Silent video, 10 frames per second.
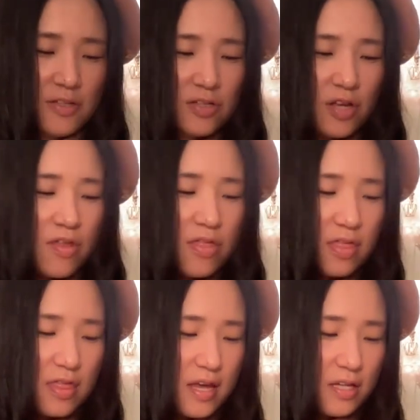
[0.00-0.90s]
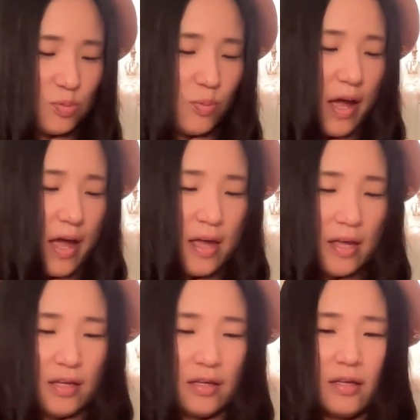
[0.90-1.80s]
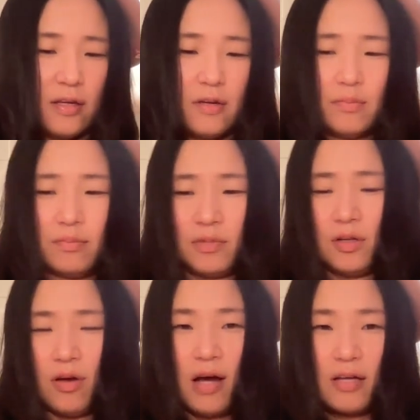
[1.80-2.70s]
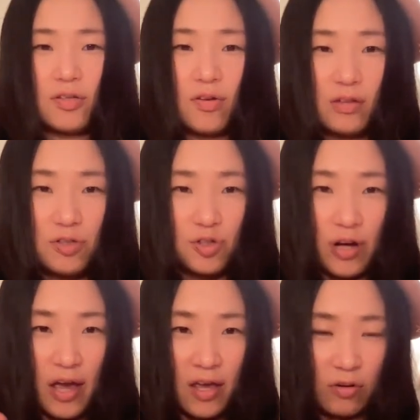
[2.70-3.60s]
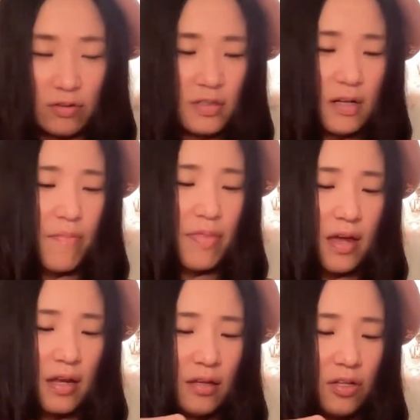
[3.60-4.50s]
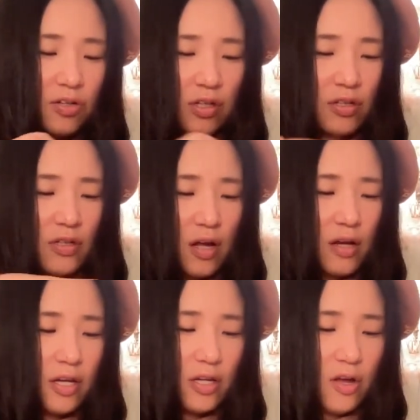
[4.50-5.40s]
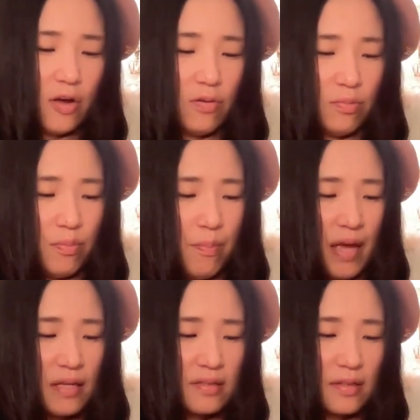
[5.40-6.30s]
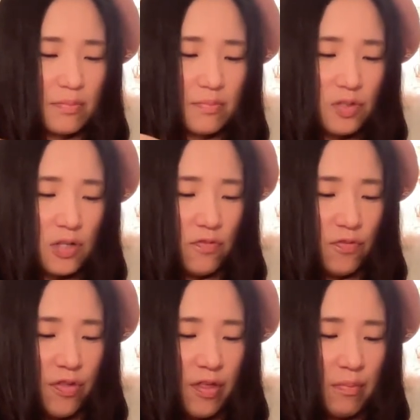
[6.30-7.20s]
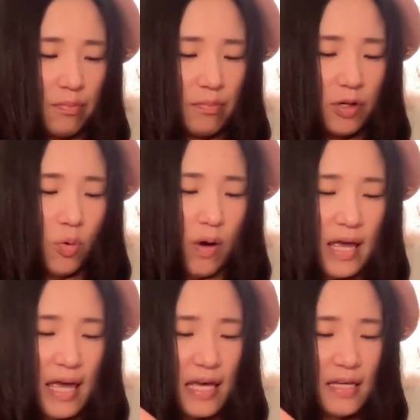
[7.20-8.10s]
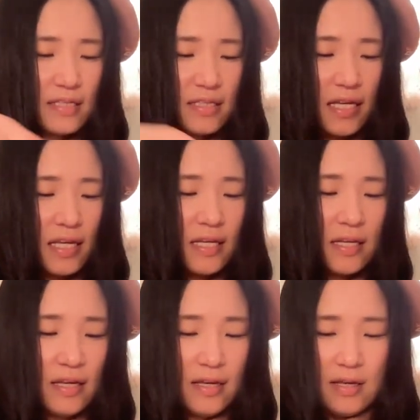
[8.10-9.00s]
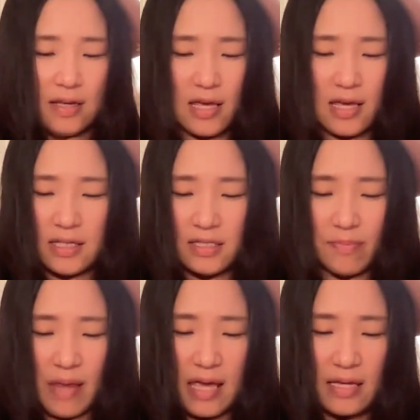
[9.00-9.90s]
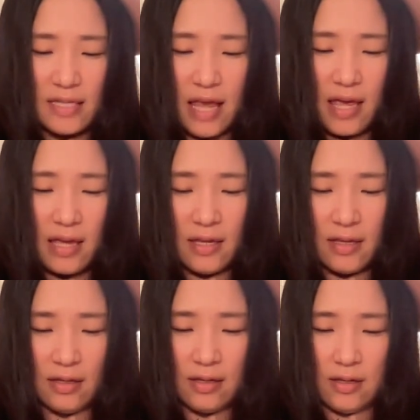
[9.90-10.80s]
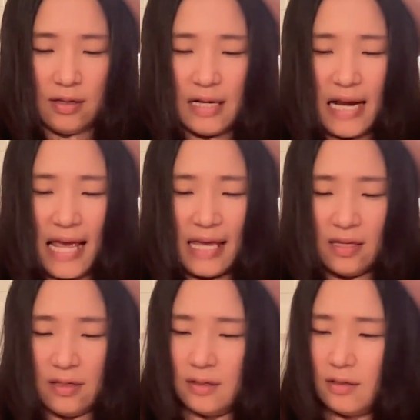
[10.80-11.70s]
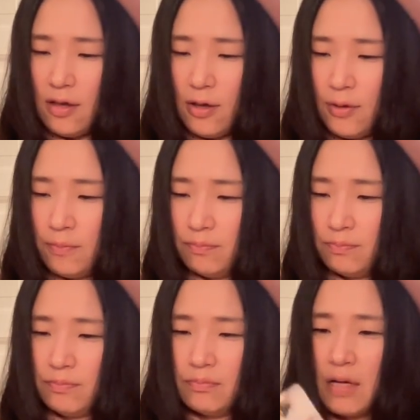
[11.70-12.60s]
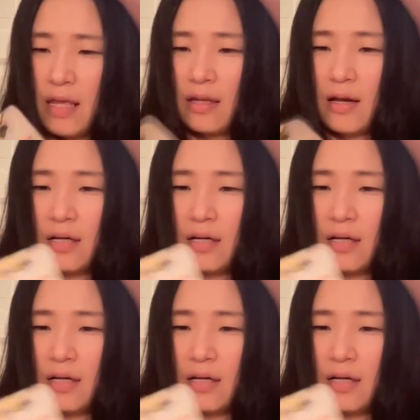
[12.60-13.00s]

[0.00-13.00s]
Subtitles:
So this way, you know, as on the tray or something, you can, like, you know, mix them, shuffle them quite easy peasy. And then